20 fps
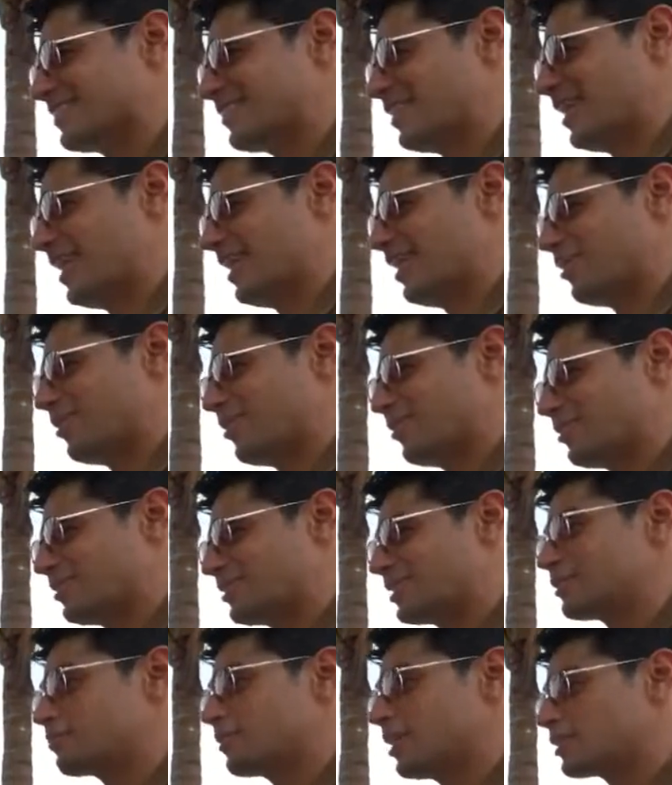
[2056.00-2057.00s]
Wow.
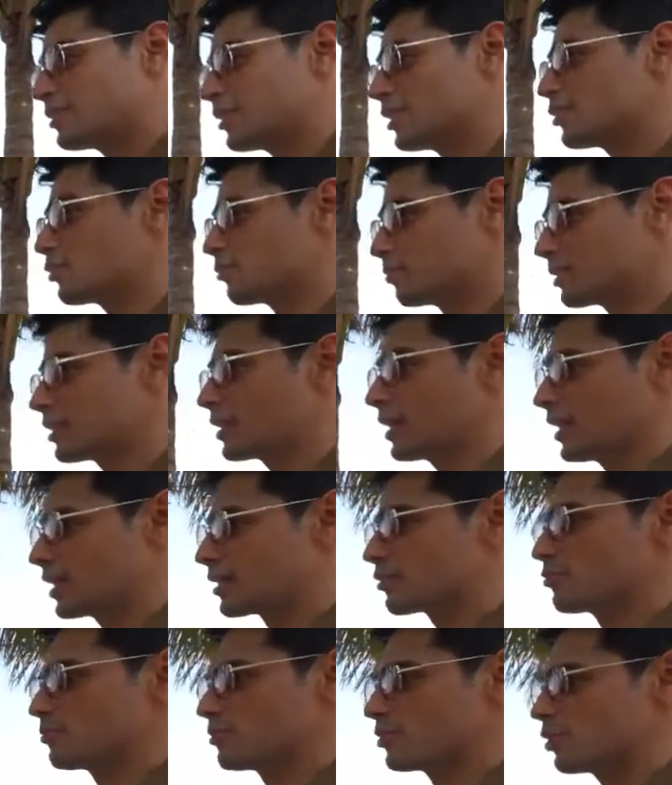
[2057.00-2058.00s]
Since March, and you'll be
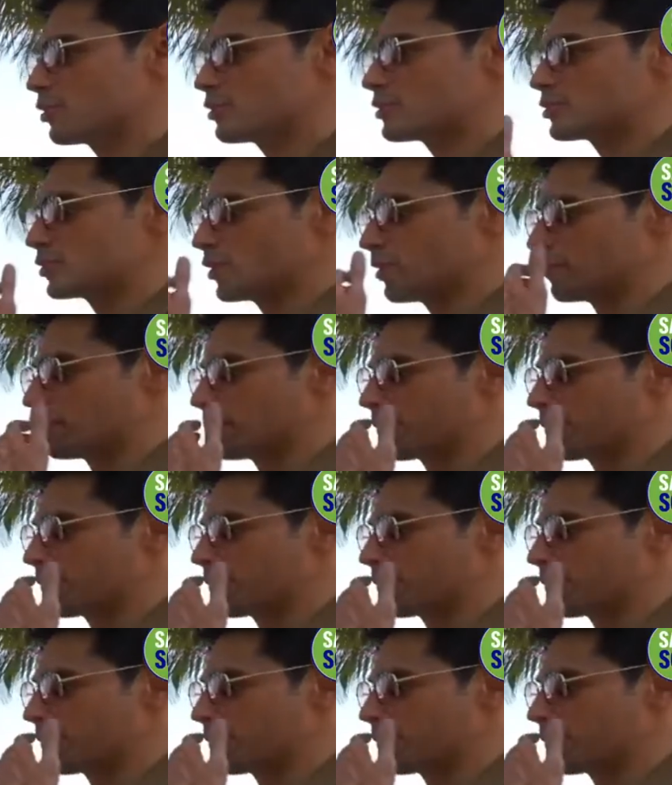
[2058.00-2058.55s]
correct, you've been non-stop.